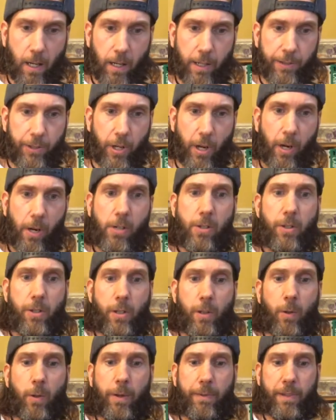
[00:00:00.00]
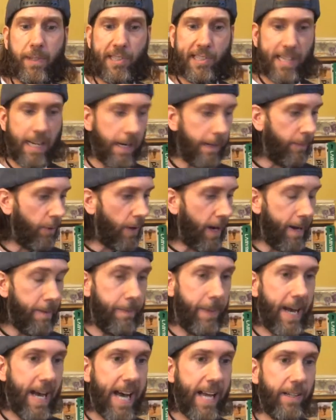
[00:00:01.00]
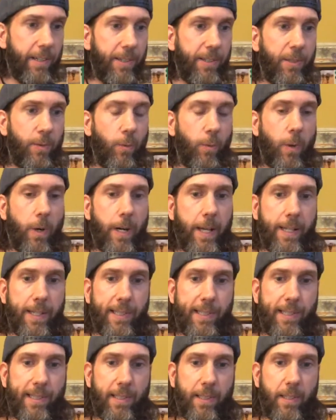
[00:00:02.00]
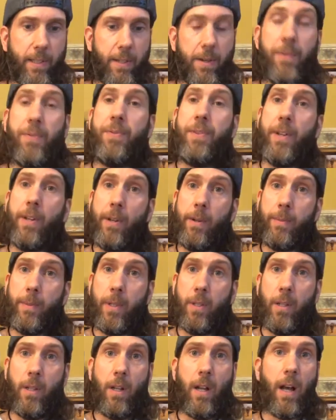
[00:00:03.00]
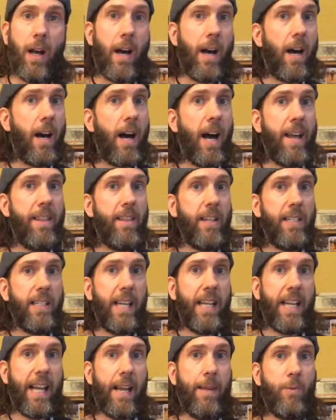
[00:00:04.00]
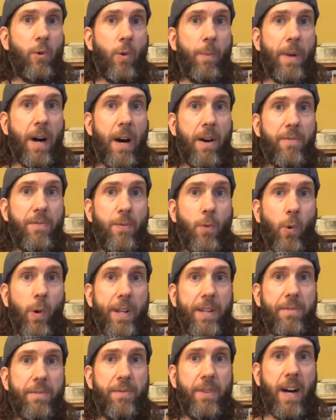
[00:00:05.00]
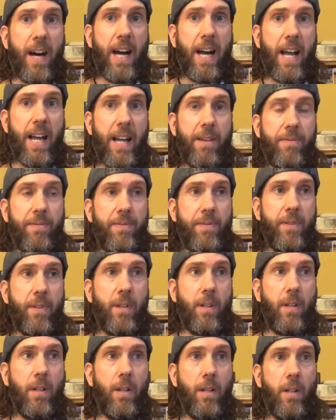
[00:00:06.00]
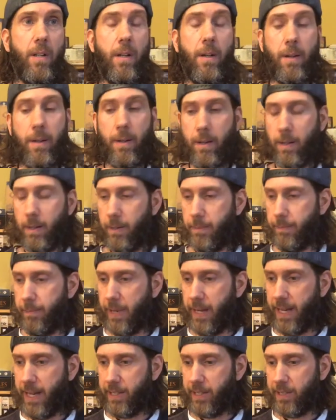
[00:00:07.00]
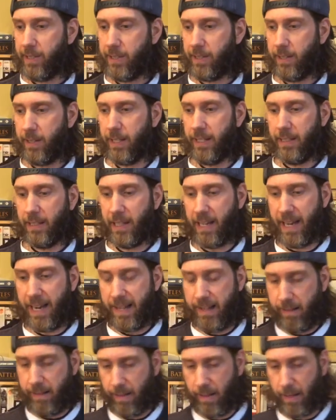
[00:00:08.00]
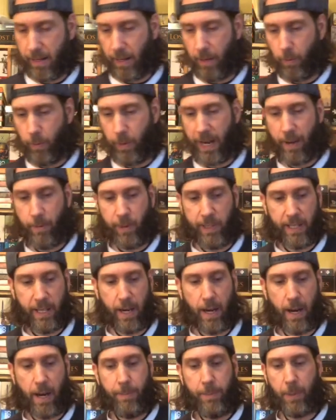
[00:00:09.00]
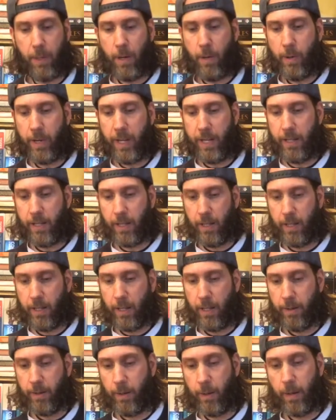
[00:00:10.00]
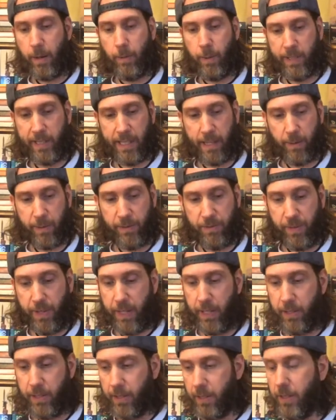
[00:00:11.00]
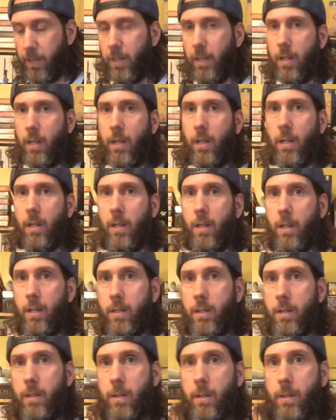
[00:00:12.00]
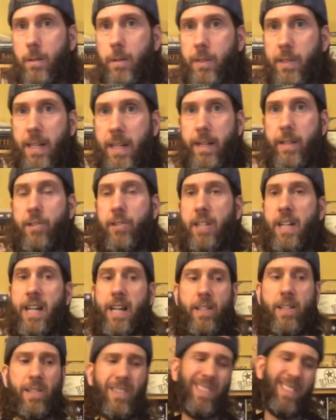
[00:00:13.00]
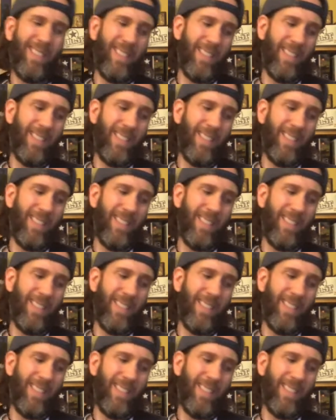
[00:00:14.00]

turn 2 of the Samurai Battles was filmed. I think that came to about 45 minutes in length when I went to upload it once I was finished to said channel.